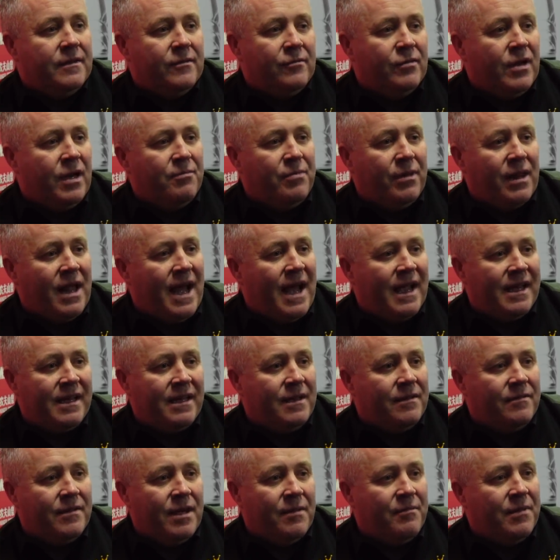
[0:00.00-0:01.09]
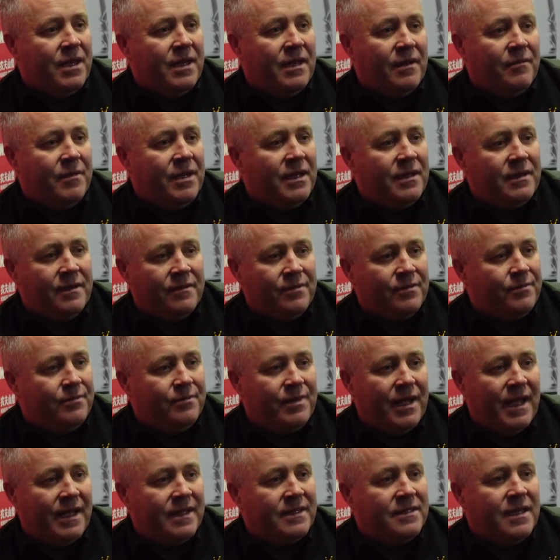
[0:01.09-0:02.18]
red black, and I, I made I made a
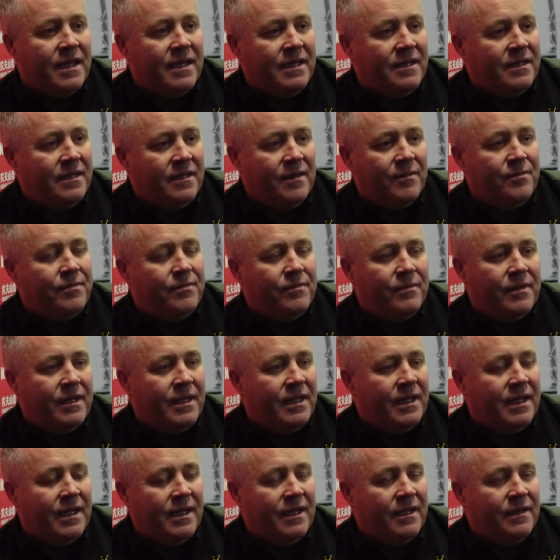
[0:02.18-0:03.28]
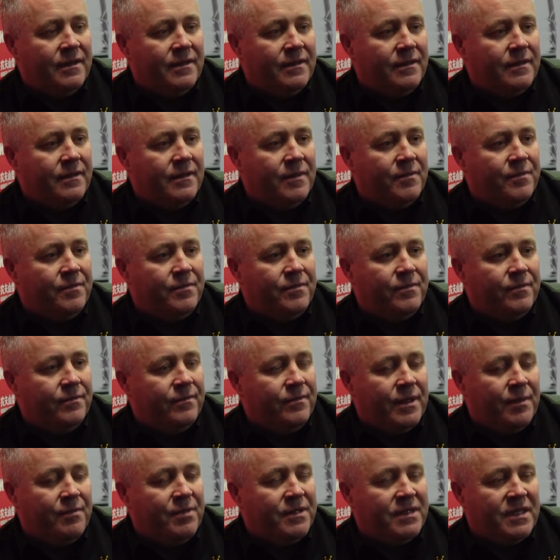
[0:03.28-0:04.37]
backside of the uh,
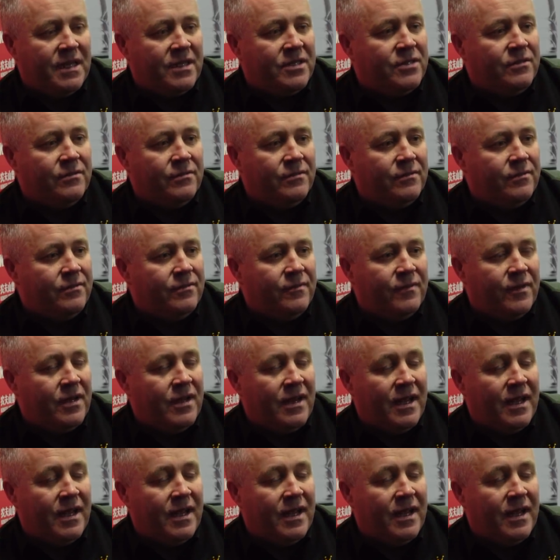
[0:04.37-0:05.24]
the position for the